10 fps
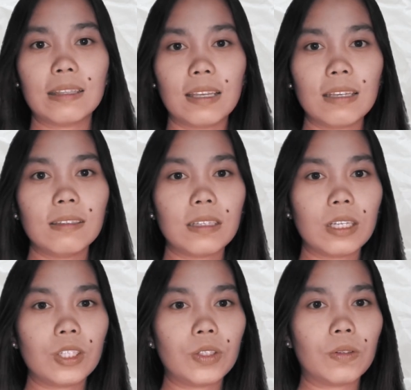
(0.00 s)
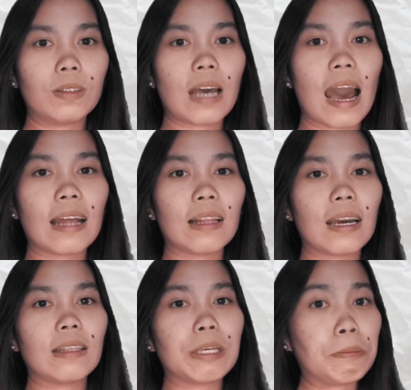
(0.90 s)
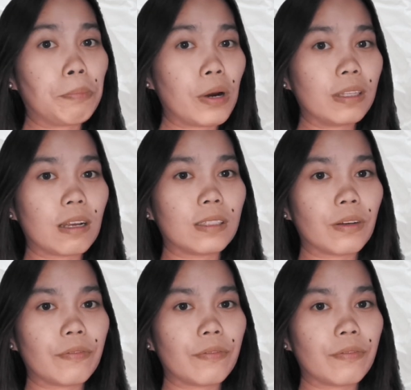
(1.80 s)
These issues highlight the importance